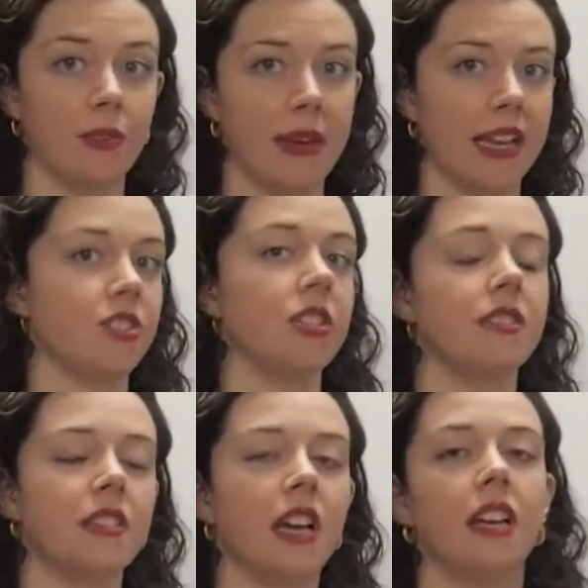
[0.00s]
of the
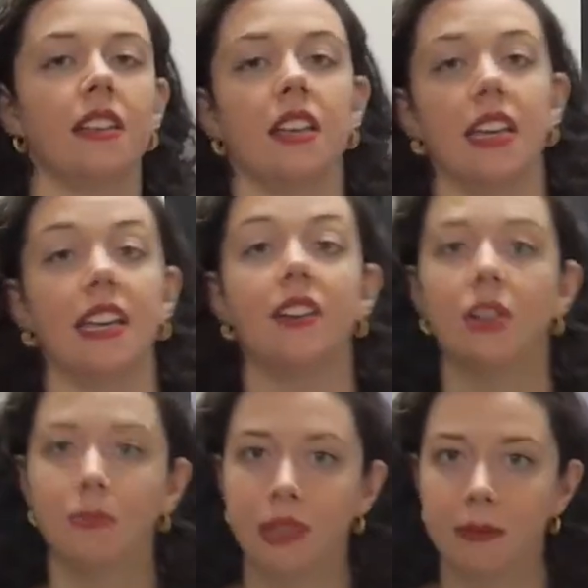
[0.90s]
pages, the
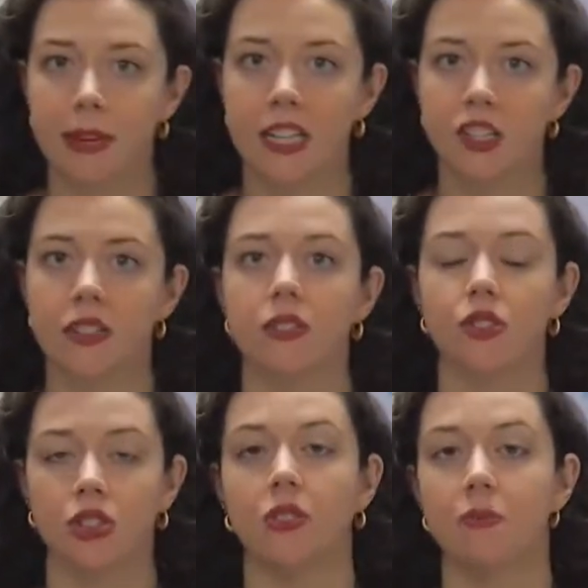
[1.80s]
incomplete pages
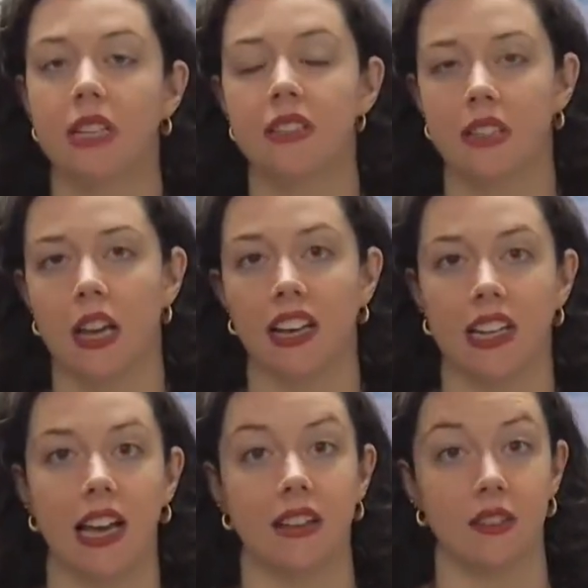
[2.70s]
should be
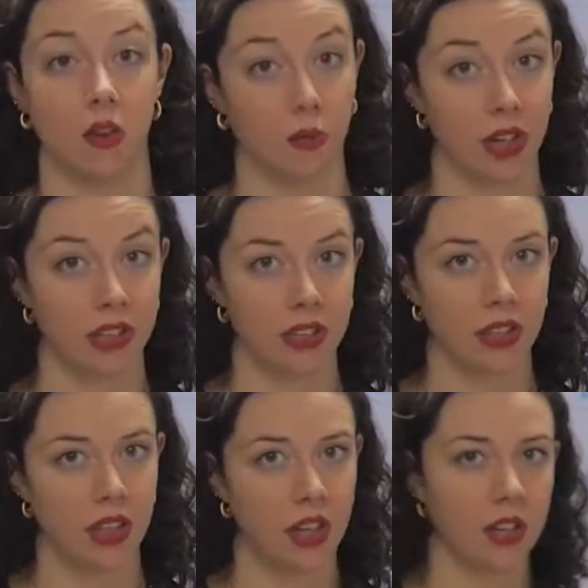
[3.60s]
assigned as homework.
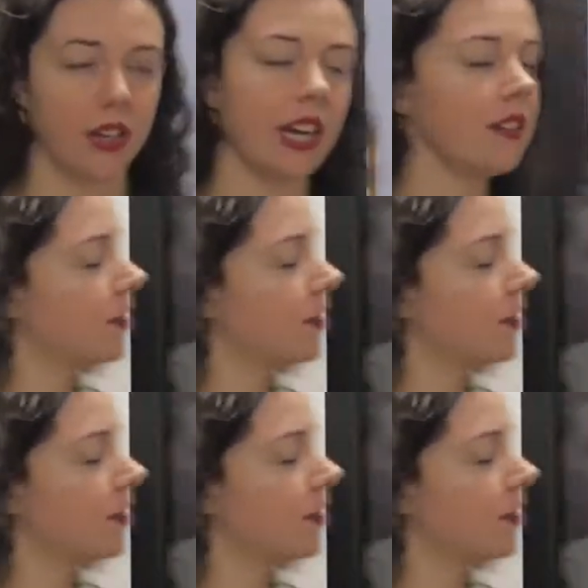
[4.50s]
Okay,